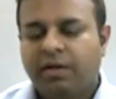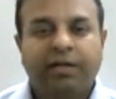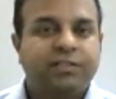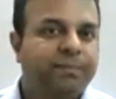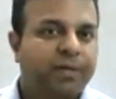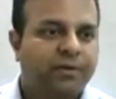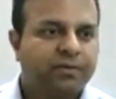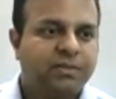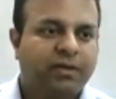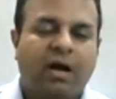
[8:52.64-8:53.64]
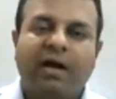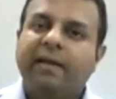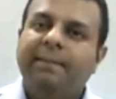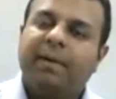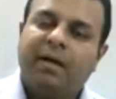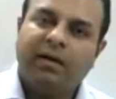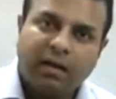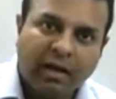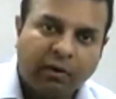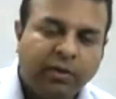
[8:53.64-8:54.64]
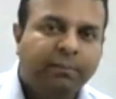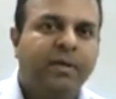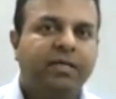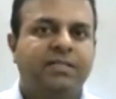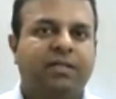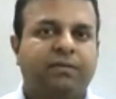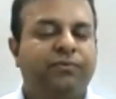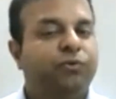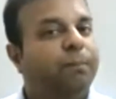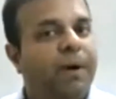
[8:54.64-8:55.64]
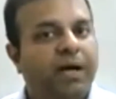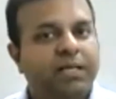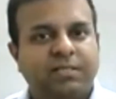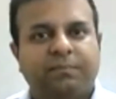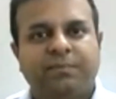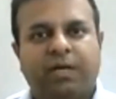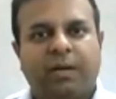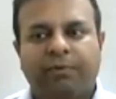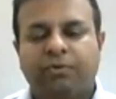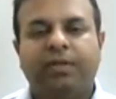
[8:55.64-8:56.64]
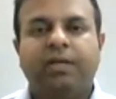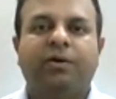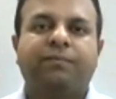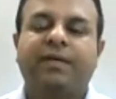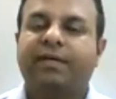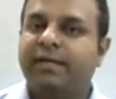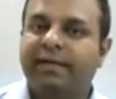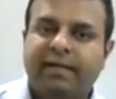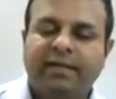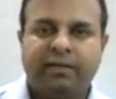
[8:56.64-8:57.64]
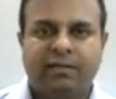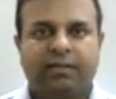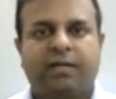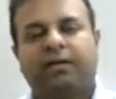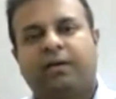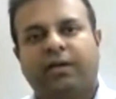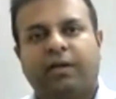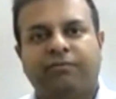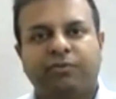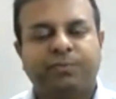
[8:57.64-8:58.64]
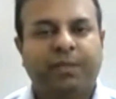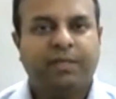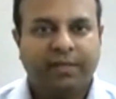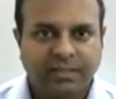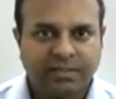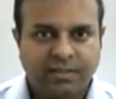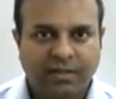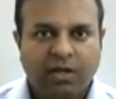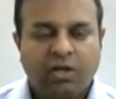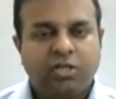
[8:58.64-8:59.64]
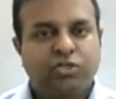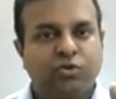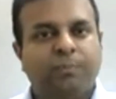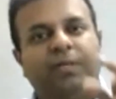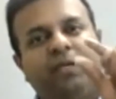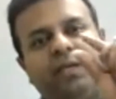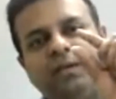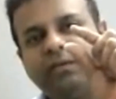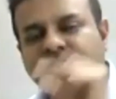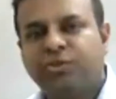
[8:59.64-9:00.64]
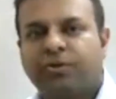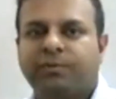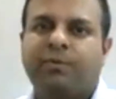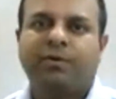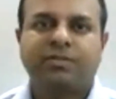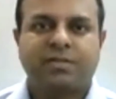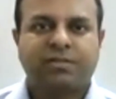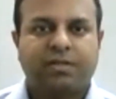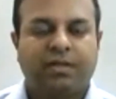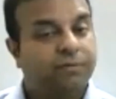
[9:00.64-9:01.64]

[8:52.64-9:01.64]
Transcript: It's because that I am allowing myself to buy some time to think of the content that I have to speak next. So I'm taking short pauses.